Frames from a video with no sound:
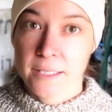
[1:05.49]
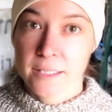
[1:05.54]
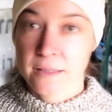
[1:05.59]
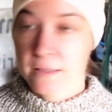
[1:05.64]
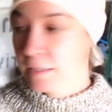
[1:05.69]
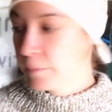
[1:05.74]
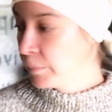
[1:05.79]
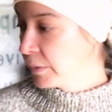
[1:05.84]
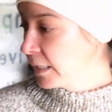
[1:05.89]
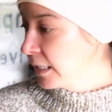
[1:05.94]

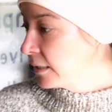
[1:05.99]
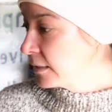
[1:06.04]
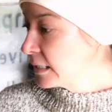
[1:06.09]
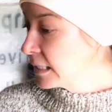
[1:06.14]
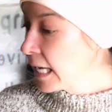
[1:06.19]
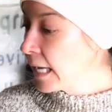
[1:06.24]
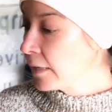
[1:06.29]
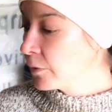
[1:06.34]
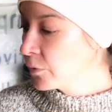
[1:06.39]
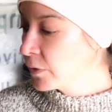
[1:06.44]
The plants can